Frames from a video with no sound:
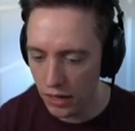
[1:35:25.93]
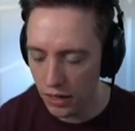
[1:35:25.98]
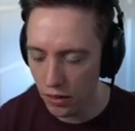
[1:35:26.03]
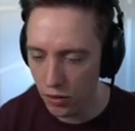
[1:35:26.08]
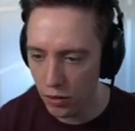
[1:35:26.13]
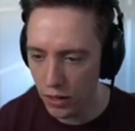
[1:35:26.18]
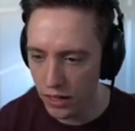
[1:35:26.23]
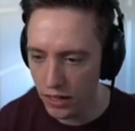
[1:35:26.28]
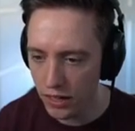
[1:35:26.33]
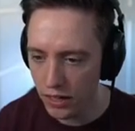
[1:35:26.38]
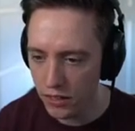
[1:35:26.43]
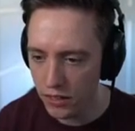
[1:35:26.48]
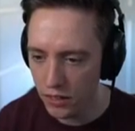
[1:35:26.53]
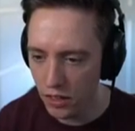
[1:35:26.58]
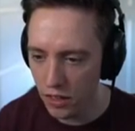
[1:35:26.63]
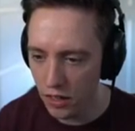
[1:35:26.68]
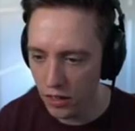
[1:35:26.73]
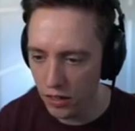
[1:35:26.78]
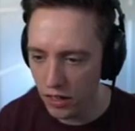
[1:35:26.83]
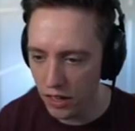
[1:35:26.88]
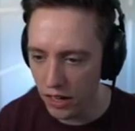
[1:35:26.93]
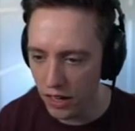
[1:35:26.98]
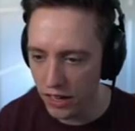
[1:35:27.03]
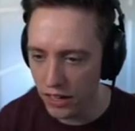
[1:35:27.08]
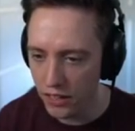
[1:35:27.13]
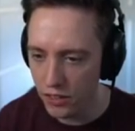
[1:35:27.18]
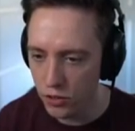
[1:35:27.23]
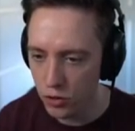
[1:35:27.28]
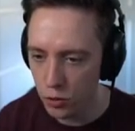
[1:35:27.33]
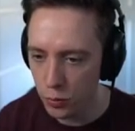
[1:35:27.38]
Oh, I can. not Okay, I
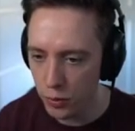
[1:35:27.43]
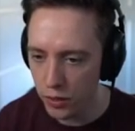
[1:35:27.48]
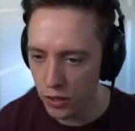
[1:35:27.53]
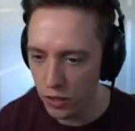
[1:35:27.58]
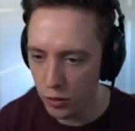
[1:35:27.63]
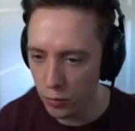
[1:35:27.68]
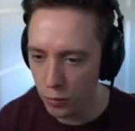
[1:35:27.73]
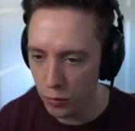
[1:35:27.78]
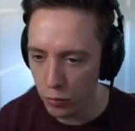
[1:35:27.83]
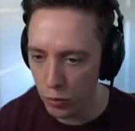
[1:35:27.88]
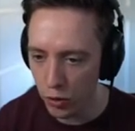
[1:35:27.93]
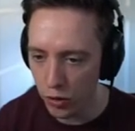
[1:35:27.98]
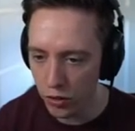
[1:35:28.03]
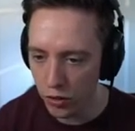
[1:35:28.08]
can zoom in a little bit more.